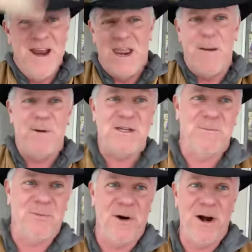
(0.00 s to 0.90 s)
Keep us in
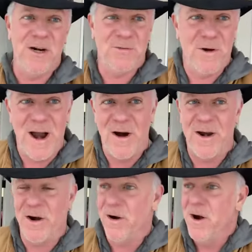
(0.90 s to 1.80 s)
prayers. We're out
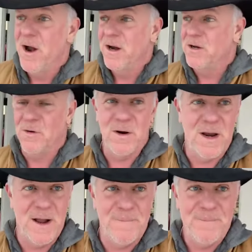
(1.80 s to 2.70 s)
here doing
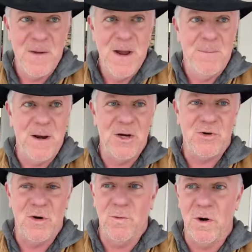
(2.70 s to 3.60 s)

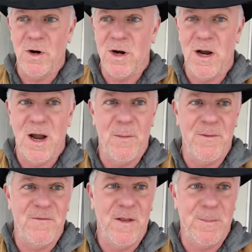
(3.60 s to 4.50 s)
ministry work,
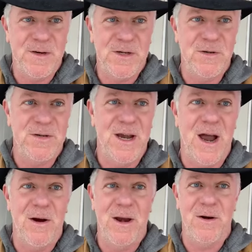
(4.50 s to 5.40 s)
helping Philip and Susie
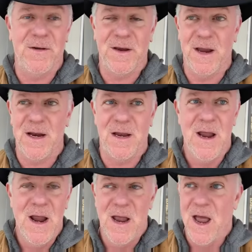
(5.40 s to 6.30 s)
out here at the
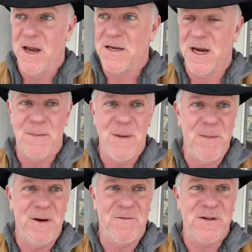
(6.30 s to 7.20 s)
Ten
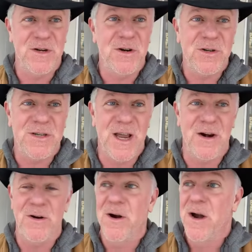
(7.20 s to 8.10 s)
Commandment Visitor
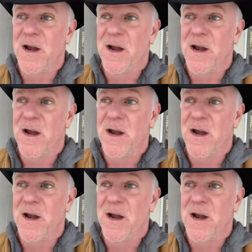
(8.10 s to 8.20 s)
Center.